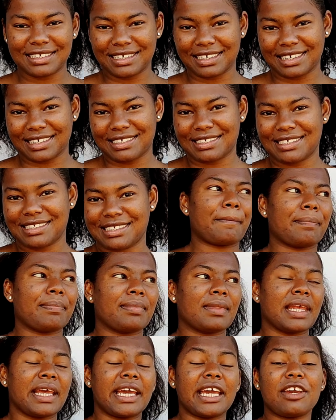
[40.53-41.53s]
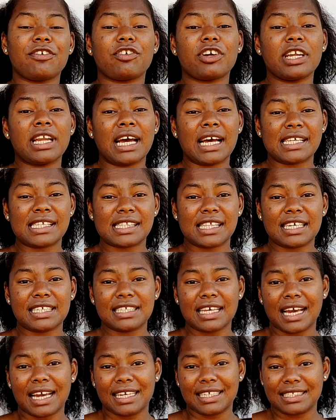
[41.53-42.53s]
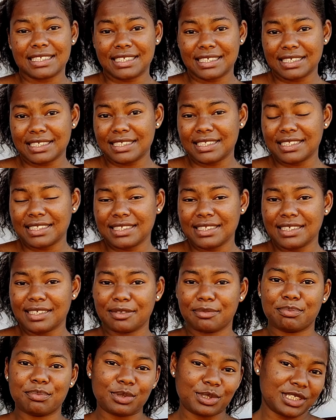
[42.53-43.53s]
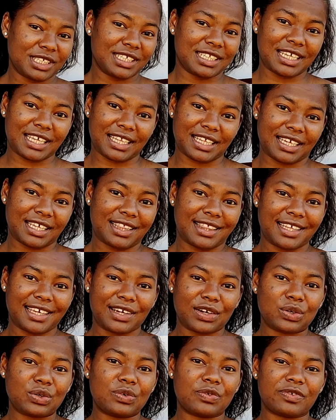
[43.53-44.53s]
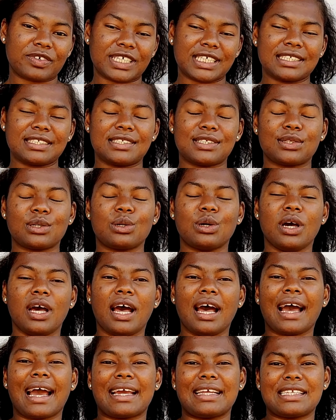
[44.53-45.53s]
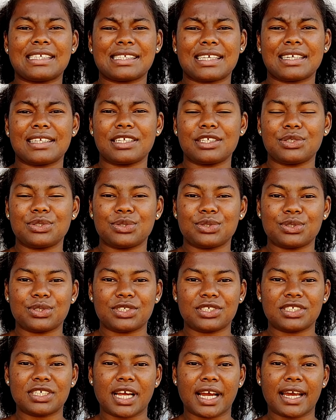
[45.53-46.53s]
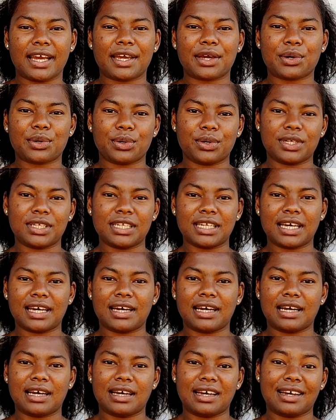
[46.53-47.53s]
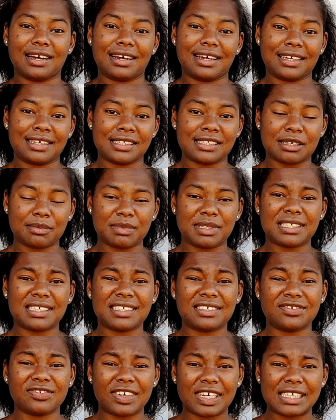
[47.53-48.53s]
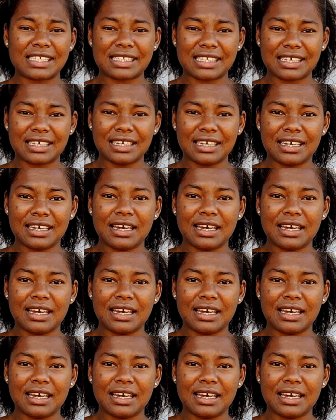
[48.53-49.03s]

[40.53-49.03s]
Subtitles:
yes, everyone has that ideal body that they think of, right? So I decided to try on intermittent fasting